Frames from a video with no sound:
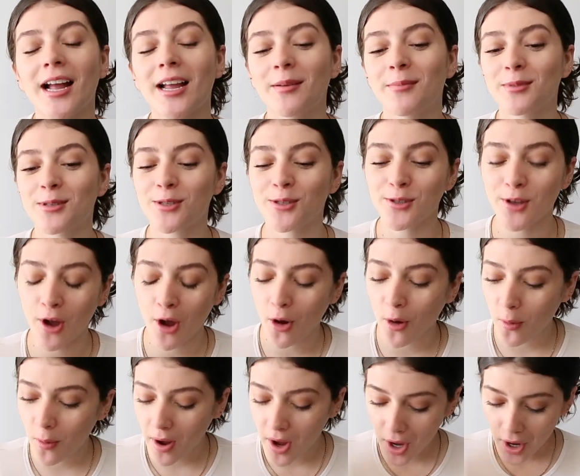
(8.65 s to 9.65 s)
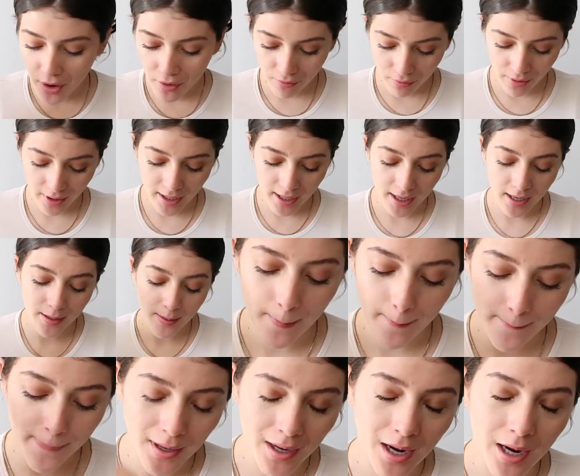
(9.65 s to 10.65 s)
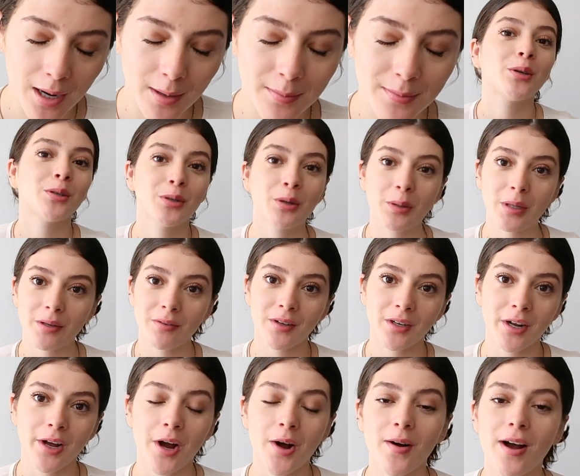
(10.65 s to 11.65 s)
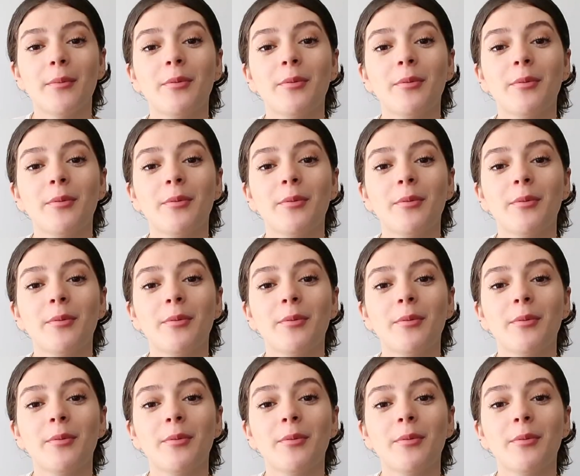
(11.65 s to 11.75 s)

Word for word: I am so freaking pumped. You don't even know.